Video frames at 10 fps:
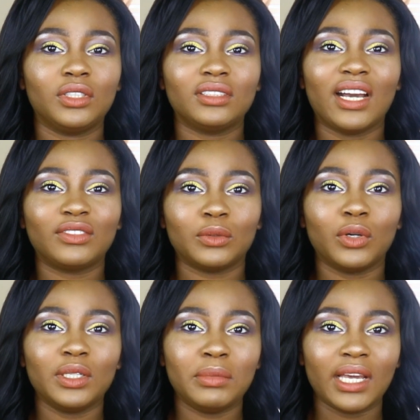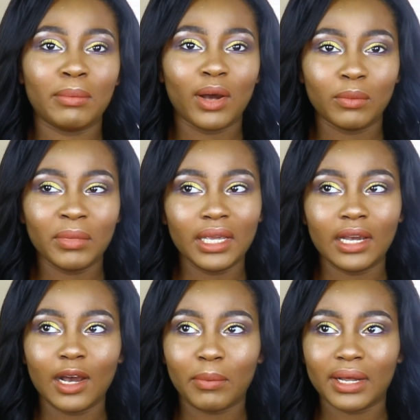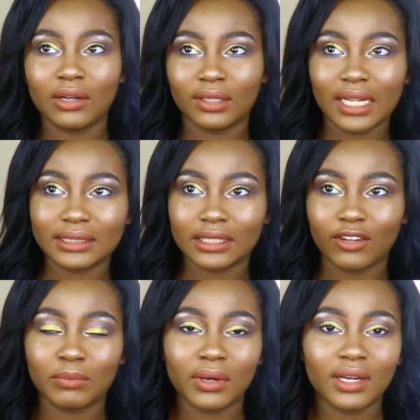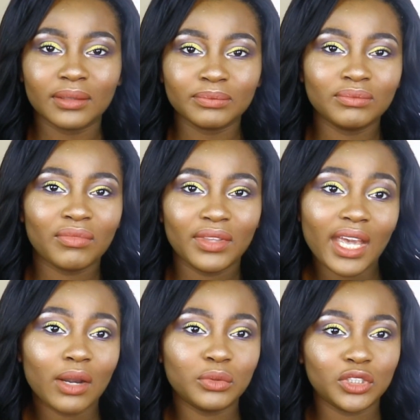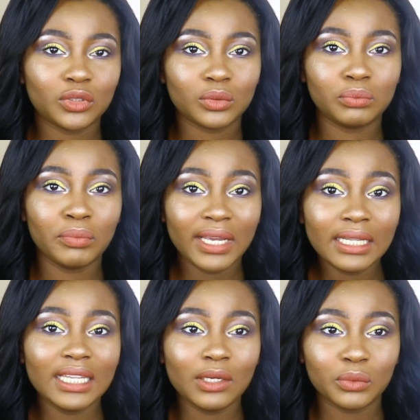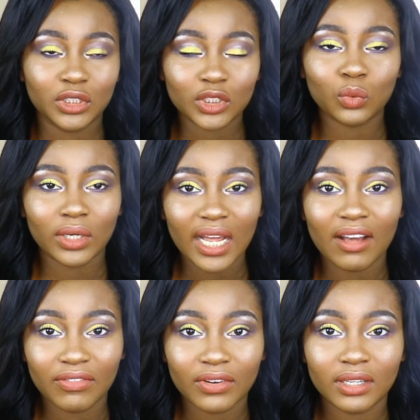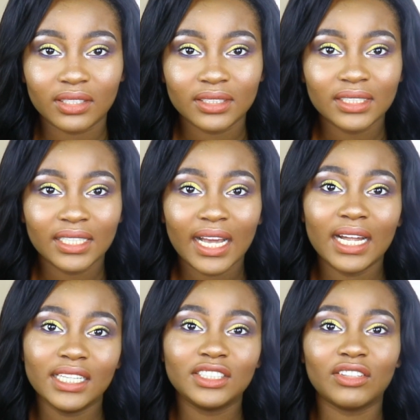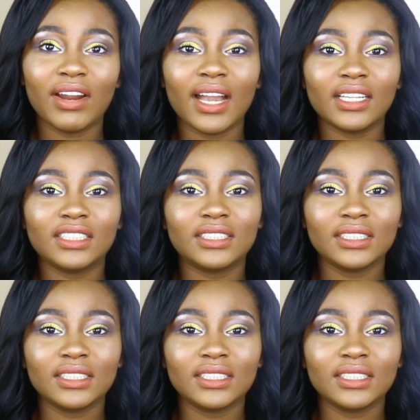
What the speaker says: It doesn't have to only be about makeup and all that stuff, but yeah, we just want to have fun and interact,